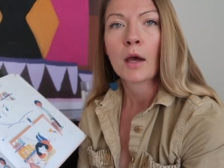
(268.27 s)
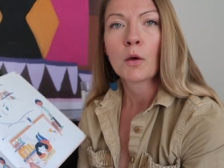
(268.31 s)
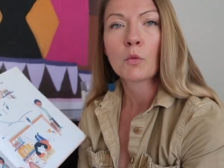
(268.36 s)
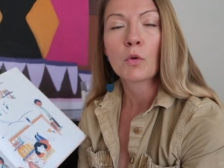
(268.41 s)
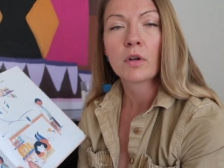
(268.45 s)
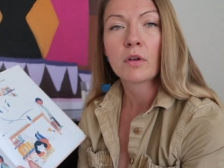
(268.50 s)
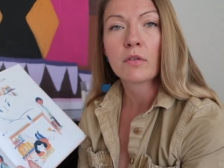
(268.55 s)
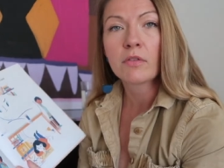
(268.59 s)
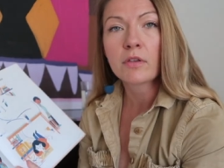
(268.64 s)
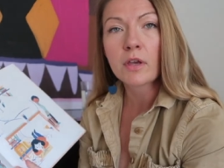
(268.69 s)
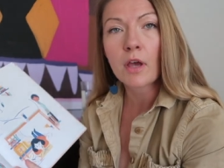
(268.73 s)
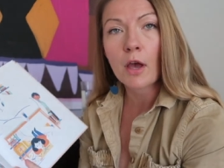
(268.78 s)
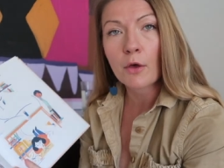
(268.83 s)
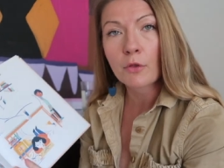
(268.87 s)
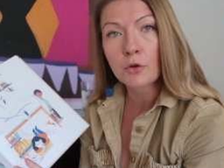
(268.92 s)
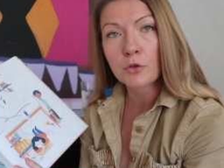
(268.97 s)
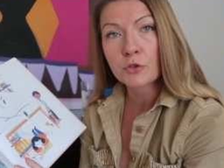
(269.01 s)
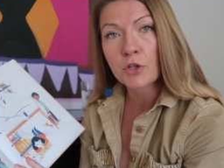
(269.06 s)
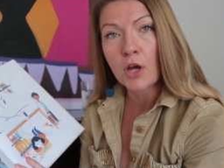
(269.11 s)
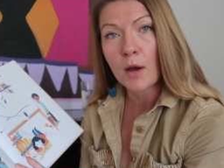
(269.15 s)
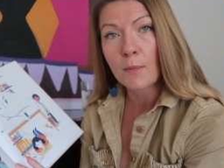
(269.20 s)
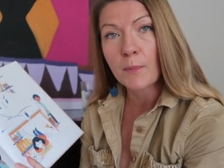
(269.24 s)
And one of the
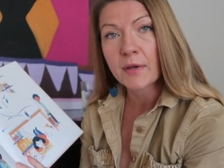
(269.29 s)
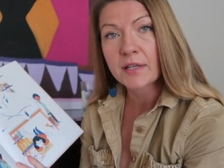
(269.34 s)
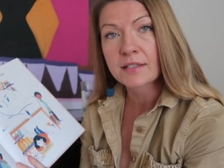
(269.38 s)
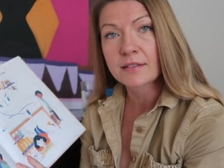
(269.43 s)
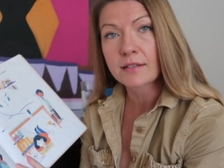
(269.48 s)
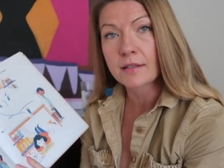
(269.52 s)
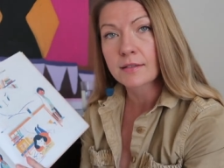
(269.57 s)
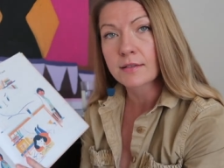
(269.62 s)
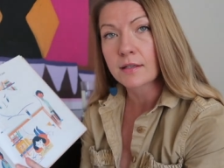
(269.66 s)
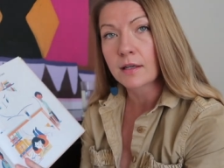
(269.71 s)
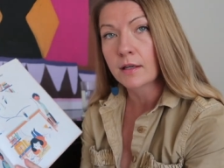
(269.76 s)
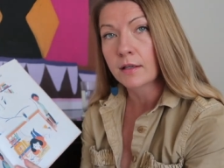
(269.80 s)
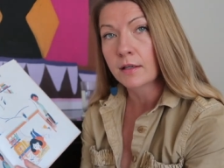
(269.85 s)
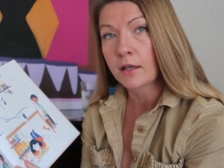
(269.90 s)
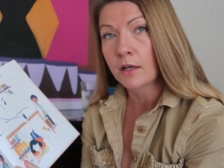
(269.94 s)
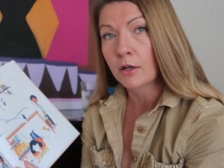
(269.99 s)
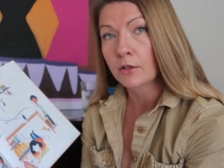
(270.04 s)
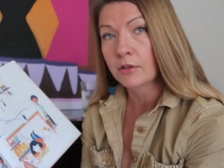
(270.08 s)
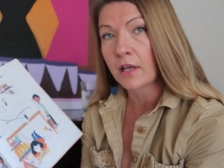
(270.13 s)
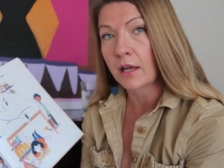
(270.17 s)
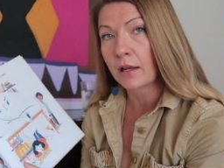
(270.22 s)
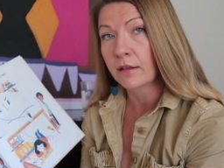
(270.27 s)
other topics that's in
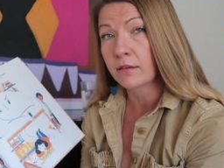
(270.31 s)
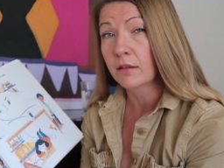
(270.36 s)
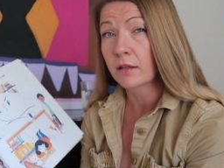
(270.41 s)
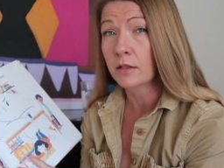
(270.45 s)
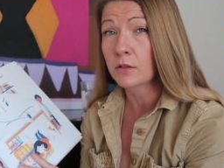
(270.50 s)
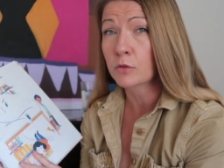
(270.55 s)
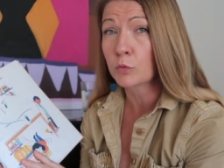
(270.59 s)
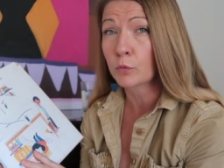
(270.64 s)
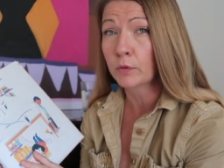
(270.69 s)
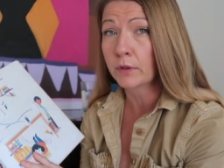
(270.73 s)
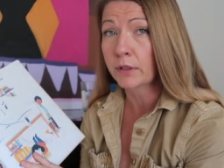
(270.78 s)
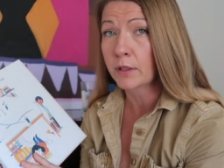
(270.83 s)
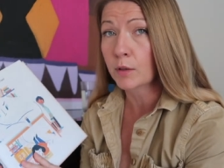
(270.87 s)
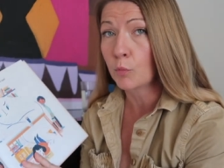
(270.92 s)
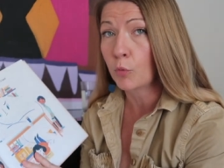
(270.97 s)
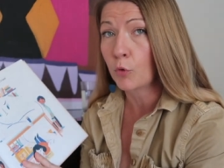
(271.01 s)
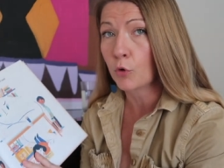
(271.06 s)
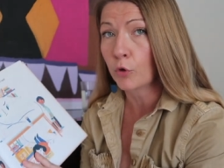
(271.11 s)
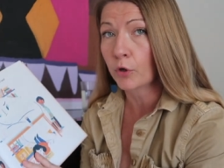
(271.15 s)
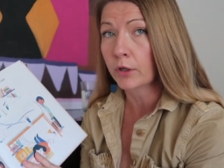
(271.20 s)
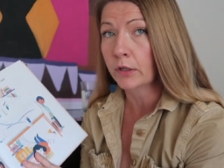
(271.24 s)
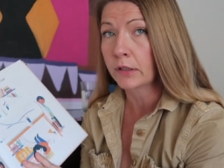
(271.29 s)
here that I think is really
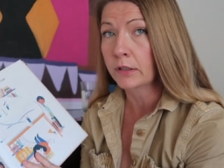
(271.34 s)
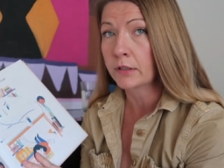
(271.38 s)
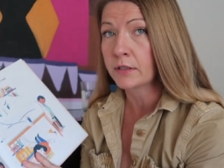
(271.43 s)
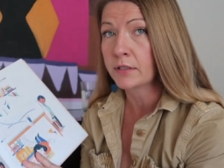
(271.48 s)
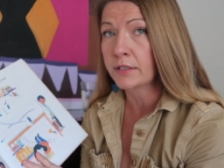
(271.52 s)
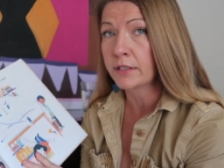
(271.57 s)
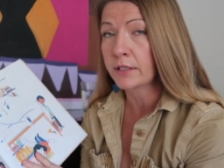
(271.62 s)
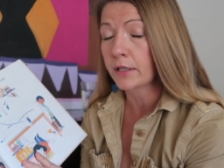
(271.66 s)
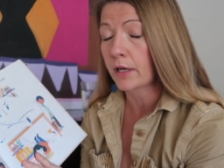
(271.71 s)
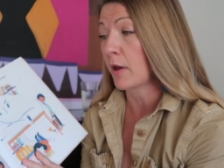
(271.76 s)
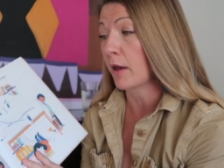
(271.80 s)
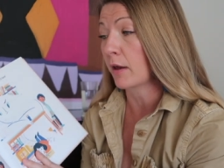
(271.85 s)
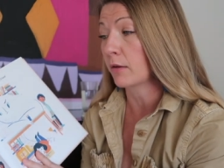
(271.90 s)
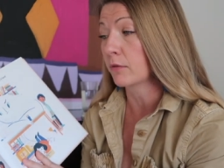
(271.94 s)
important